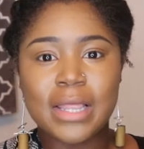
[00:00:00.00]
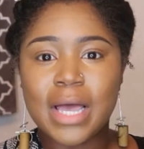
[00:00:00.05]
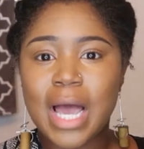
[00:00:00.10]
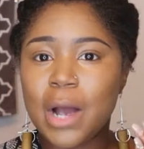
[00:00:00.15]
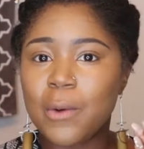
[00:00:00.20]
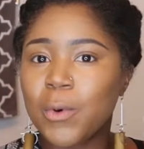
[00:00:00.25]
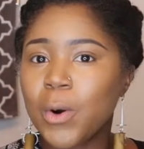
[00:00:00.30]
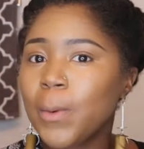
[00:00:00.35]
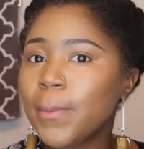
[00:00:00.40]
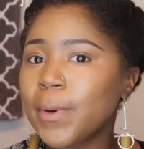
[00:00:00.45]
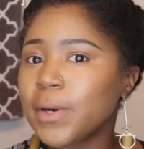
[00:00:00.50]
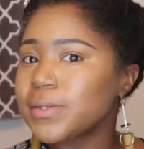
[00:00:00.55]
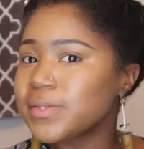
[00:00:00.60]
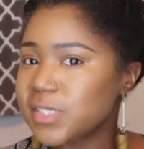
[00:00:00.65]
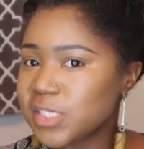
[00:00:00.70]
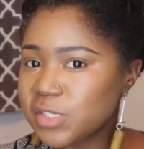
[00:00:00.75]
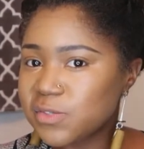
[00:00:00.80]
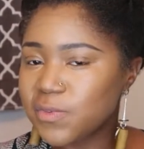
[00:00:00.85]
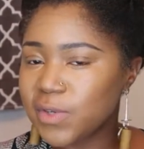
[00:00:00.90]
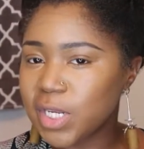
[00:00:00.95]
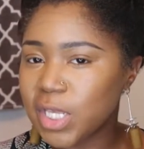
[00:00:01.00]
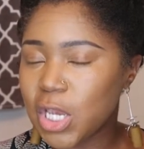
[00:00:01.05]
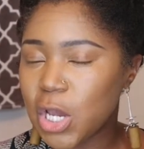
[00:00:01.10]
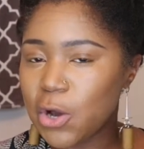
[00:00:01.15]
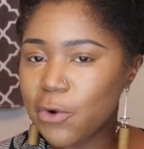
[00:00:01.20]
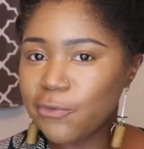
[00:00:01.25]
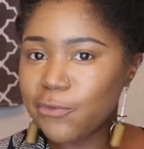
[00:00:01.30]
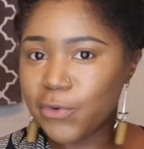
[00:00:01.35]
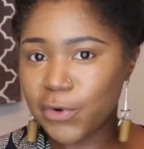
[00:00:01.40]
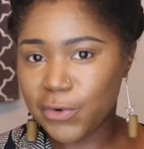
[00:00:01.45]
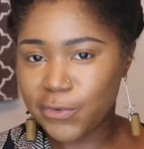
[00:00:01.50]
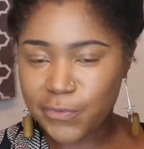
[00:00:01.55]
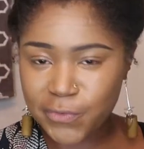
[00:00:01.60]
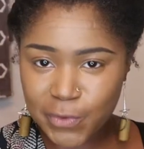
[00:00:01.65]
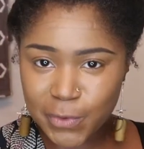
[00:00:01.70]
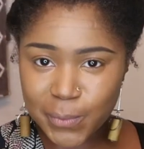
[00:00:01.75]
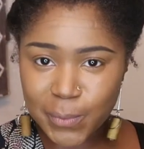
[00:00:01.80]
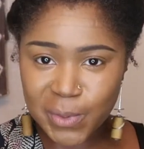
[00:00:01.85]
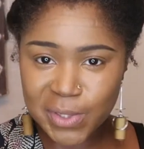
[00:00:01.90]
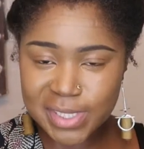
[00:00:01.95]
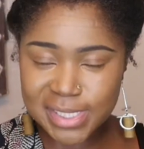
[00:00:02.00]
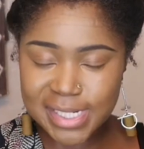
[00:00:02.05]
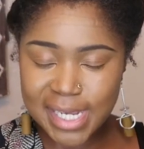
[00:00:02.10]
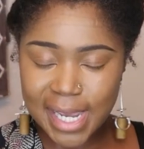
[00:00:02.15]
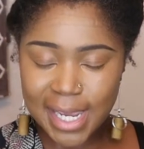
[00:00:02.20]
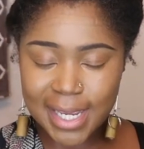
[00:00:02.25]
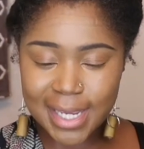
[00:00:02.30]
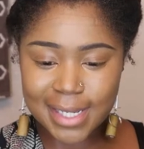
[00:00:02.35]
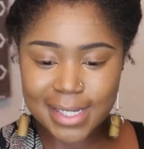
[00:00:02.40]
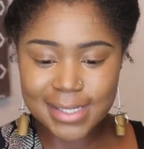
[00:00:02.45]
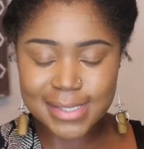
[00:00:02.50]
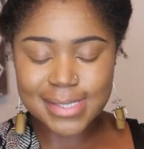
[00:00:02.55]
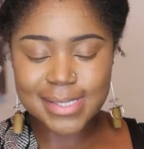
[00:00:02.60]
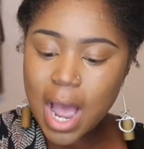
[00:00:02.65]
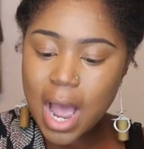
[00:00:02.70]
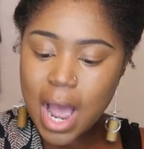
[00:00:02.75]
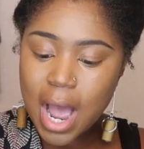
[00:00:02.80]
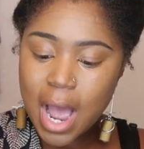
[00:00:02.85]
I won't post this video for a few more days.